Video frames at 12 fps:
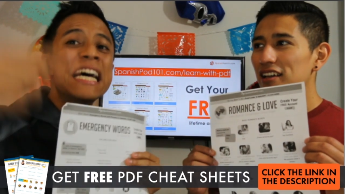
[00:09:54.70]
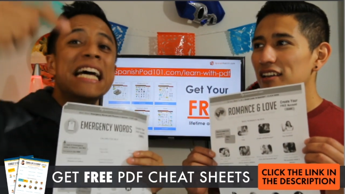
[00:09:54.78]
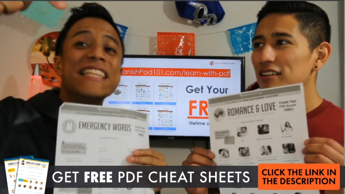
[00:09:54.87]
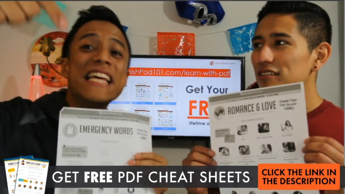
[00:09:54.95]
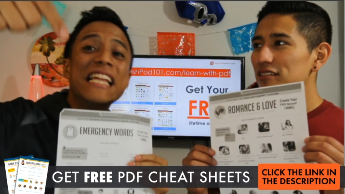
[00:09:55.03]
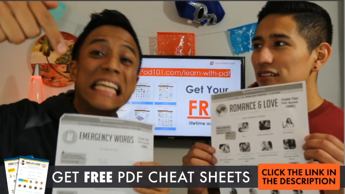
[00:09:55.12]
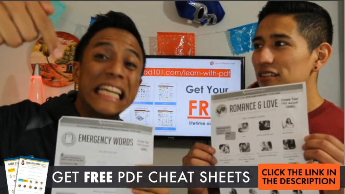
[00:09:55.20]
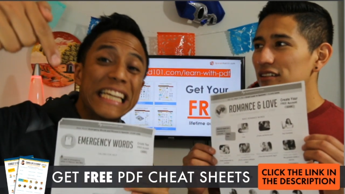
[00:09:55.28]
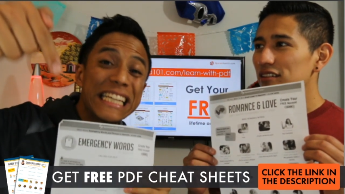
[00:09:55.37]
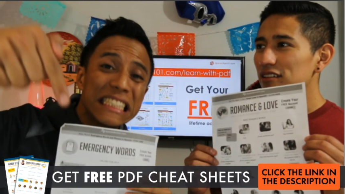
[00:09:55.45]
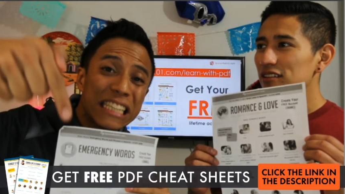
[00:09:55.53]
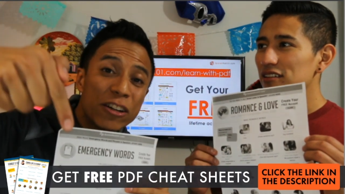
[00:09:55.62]
Speaker 1: The link is
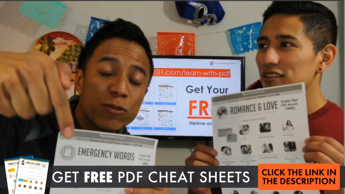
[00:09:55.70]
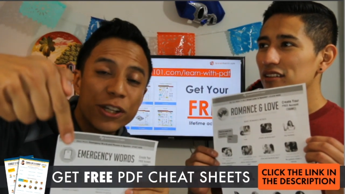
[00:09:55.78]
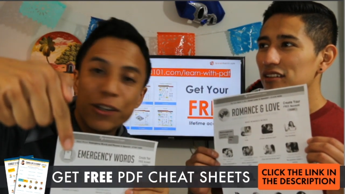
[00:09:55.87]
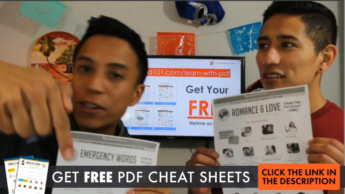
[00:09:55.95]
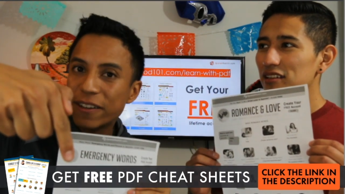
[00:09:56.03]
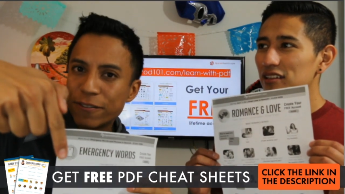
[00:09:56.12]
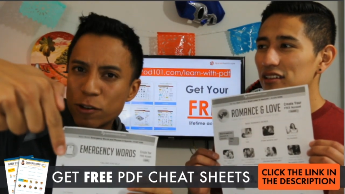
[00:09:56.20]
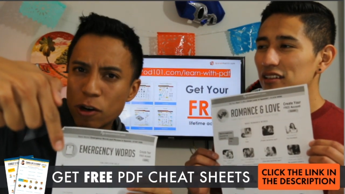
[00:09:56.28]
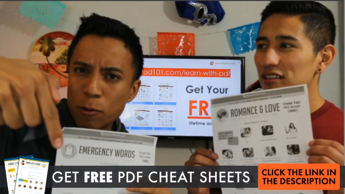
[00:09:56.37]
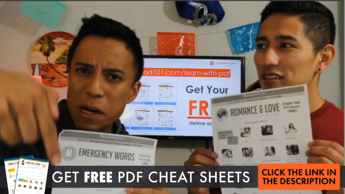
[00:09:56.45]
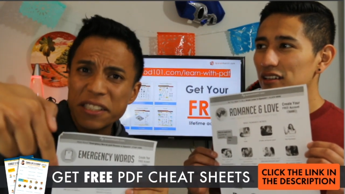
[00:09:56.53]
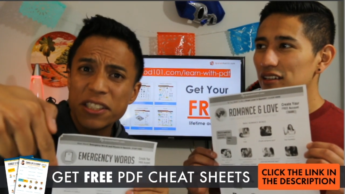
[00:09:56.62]
down there if you're
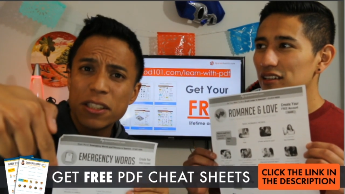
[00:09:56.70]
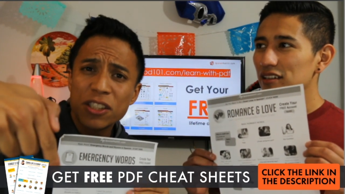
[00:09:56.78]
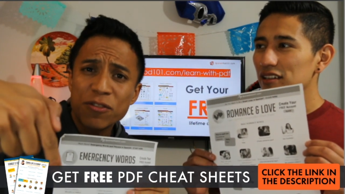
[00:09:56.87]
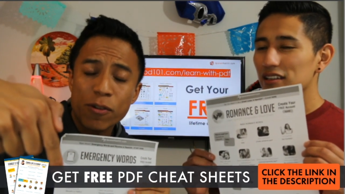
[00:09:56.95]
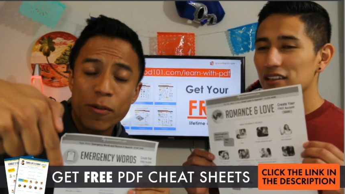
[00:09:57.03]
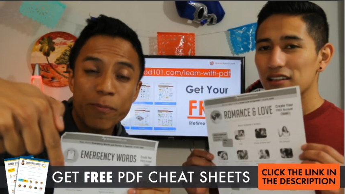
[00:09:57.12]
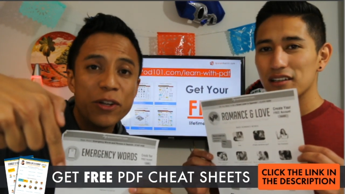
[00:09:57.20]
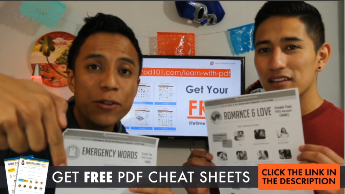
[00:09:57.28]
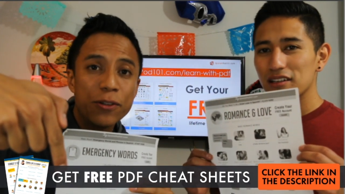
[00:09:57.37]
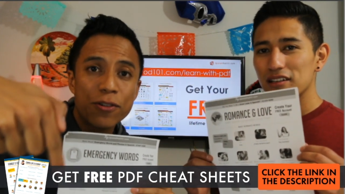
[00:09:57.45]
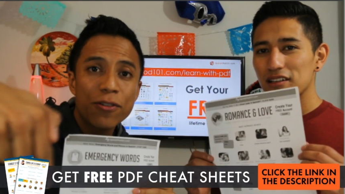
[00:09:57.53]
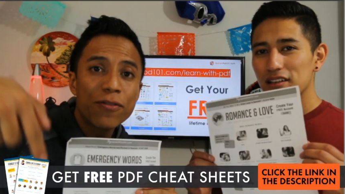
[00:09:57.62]
watching us from
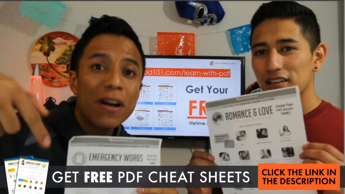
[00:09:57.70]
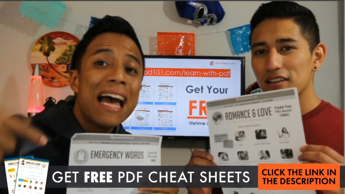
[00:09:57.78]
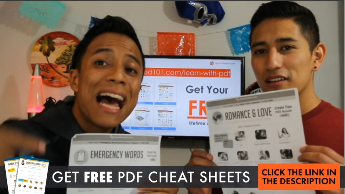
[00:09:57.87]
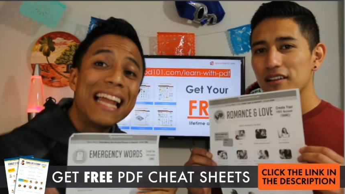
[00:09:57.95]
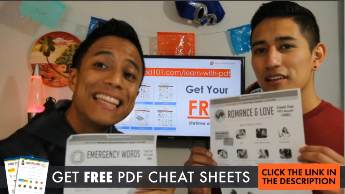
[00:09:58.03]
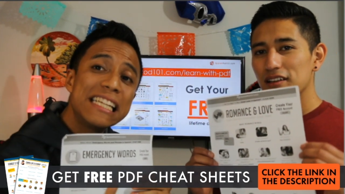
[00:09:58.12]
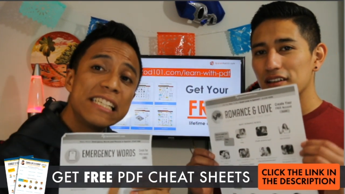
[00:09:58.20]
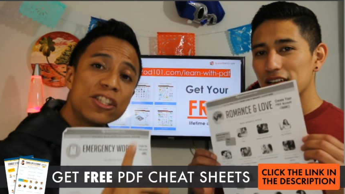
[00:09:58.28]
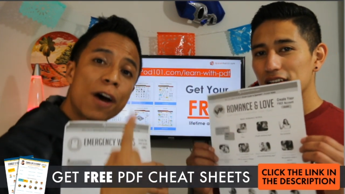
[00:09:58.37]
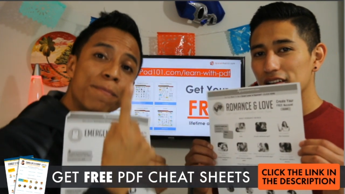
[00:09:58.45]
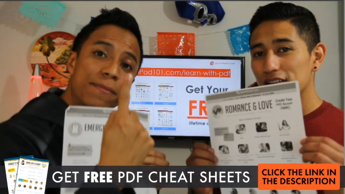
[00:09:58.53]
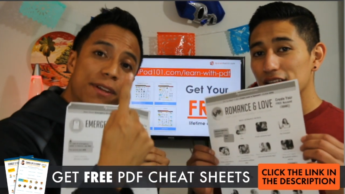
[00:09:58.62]
YouTube, and it is
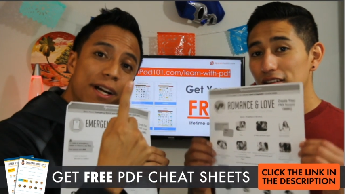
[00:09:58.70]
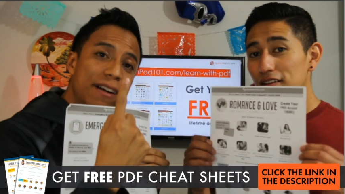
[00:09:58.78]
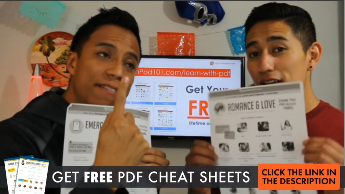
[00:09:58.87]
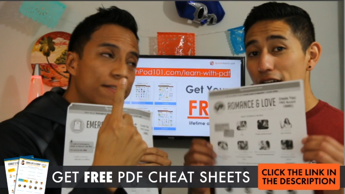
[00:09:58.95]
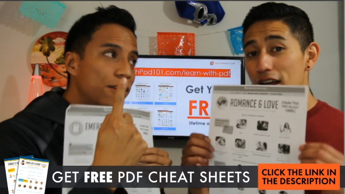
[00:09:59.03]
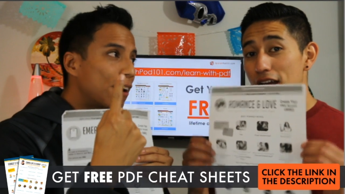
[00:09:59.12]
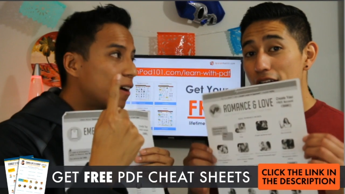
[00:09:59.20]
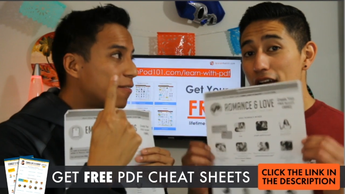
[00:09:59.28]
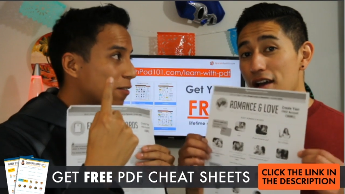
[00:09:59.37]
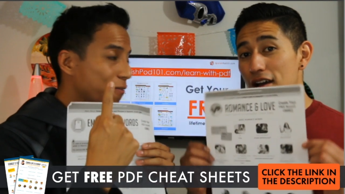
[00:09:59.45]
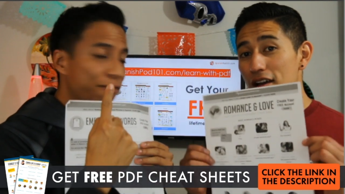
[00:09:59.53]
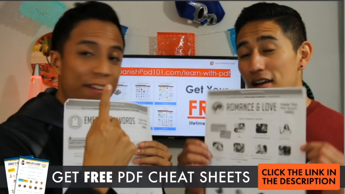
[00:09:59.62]
up there if you are
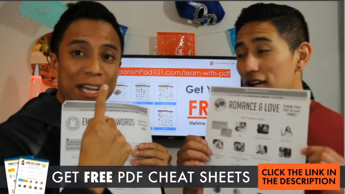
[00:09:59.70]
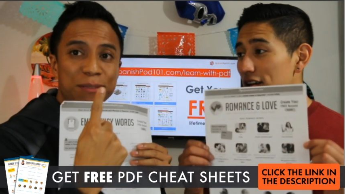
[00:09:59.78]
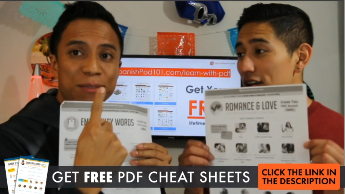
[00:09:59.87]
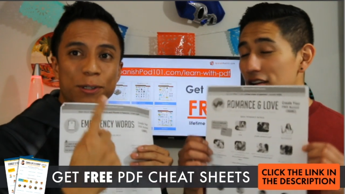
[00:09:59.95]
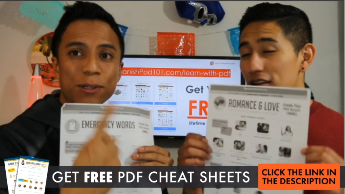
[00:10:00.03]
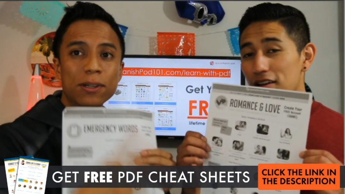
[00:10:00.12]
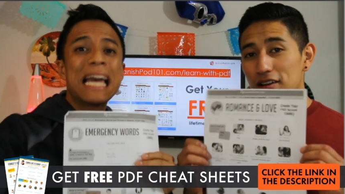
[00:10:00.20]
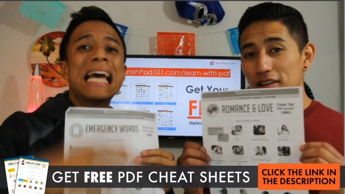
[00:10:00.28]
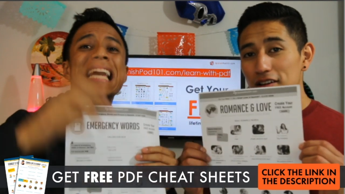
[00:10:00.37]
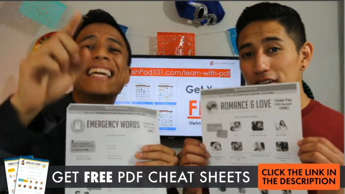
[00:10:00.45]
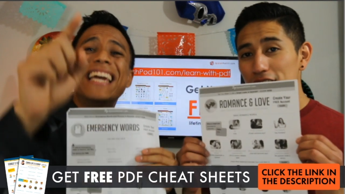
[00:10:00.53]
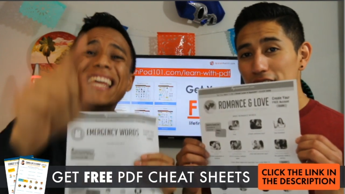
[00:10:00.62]
from Facebook.
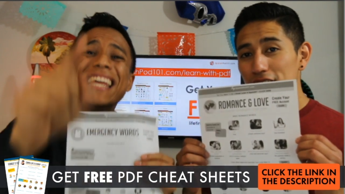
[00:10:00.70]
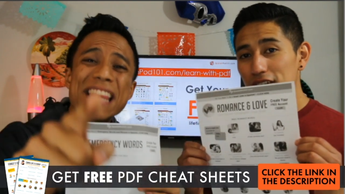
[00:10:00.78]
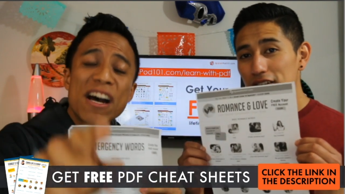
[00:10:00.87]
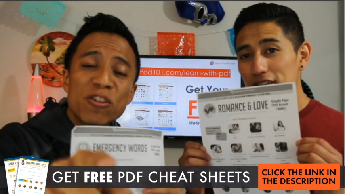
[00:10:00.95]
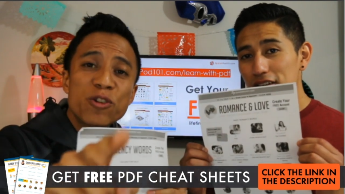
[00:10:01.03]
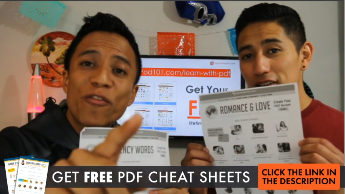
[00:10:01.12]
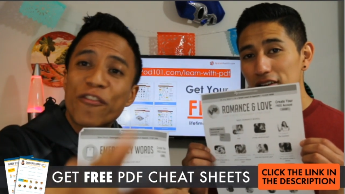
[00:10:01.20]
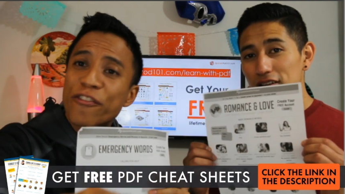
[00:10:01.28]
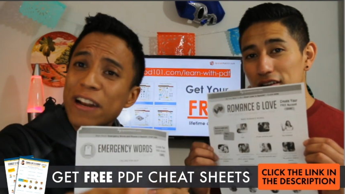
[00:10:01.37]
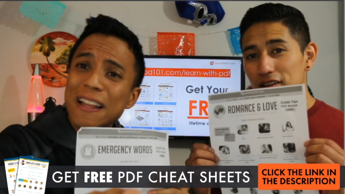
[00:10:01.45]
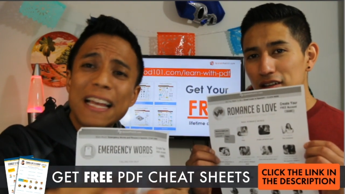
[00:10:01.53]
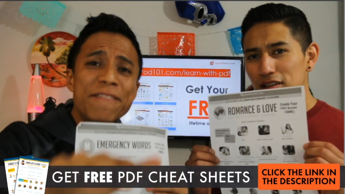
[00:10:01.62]
Get now your free
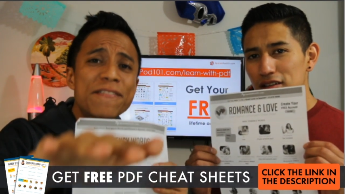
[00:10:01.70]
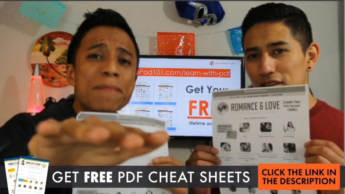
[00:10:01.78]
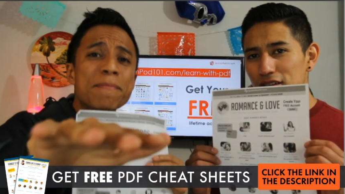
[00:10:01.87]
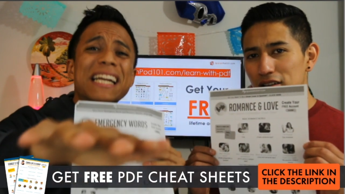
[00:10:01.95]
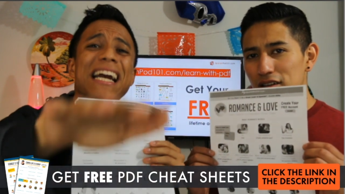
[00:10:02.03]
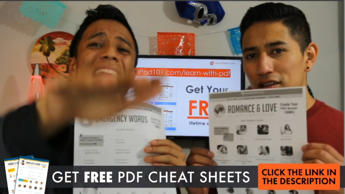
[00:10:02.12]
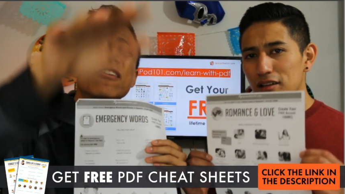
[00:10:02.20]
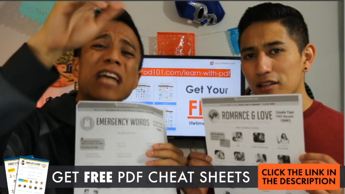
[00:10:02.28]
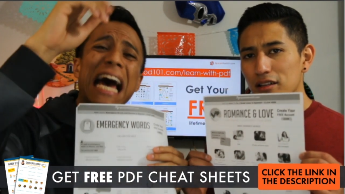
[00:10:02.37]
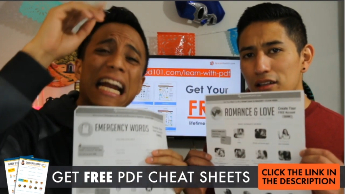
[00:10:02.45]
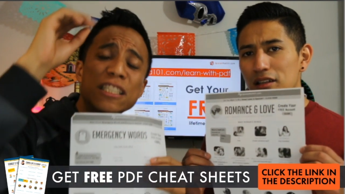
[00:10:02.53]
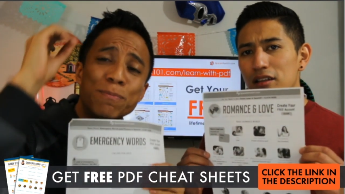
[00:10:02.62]
lifetime account
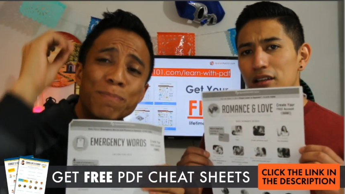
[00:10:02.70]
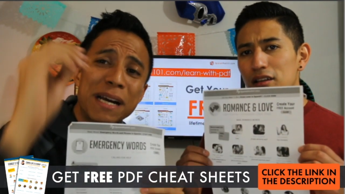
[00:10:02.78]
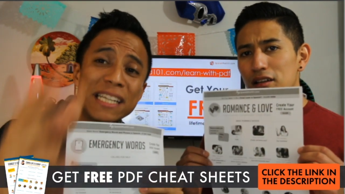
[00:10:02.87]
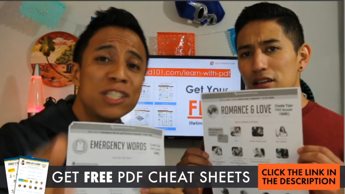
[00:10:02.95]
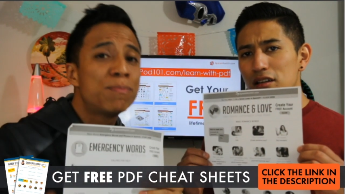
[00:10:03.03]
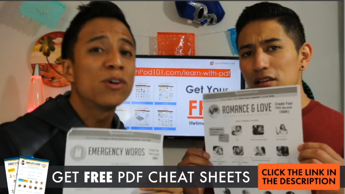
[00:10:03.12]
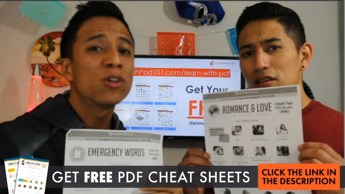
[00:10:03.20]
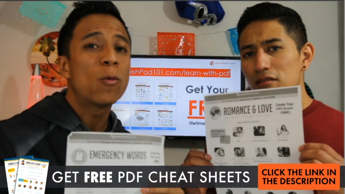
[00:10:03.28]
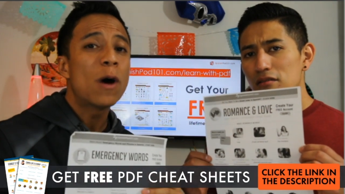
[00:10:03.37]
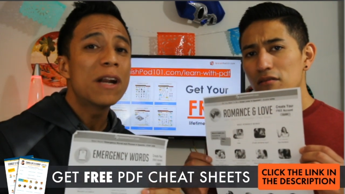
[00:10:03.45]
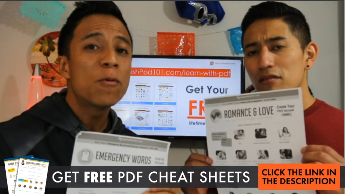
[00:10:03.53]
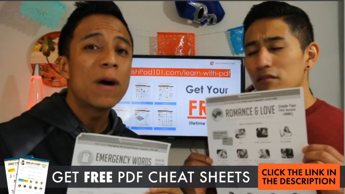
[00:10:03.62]
at Spanish Pod one
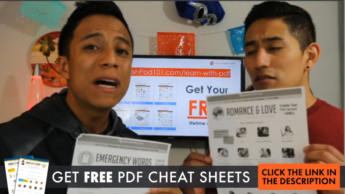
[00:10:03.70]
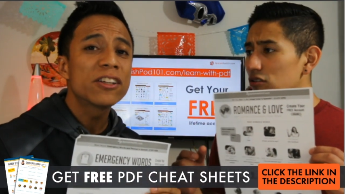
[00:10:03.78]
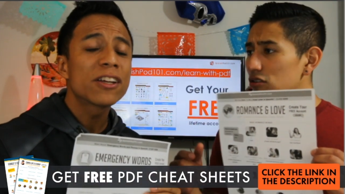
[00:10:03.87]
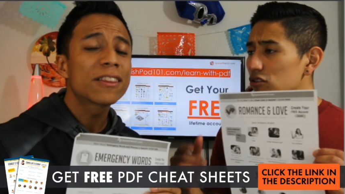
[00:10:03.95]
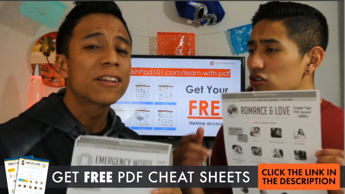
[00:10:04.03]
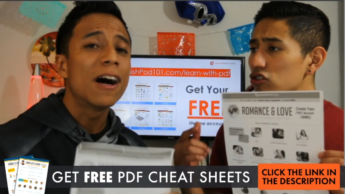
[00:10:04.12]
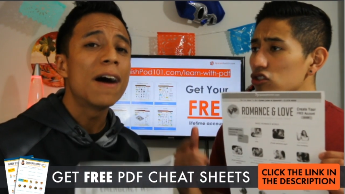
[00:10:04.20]
oh one dot com.